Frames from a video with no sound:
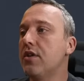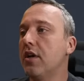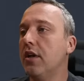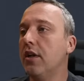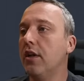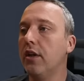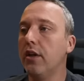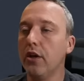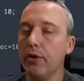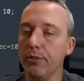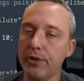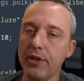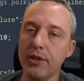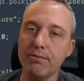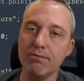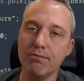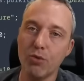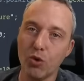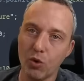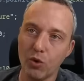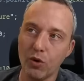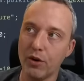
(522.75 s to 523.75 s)
a little bit
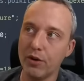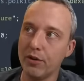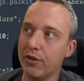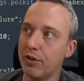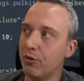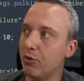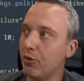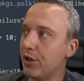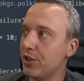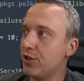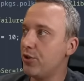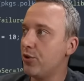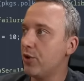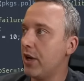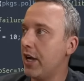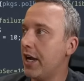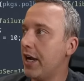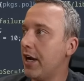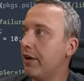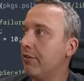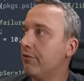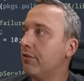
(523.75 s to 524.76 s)
more than what you
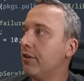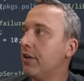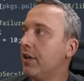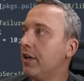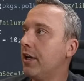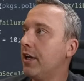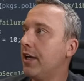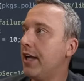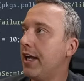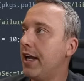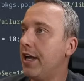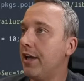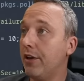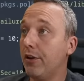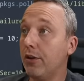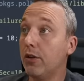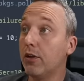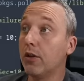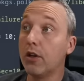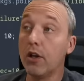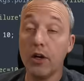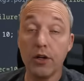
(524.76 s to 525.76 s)
have and
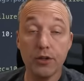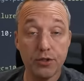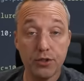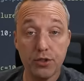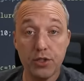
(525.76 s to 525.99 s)
it'll launch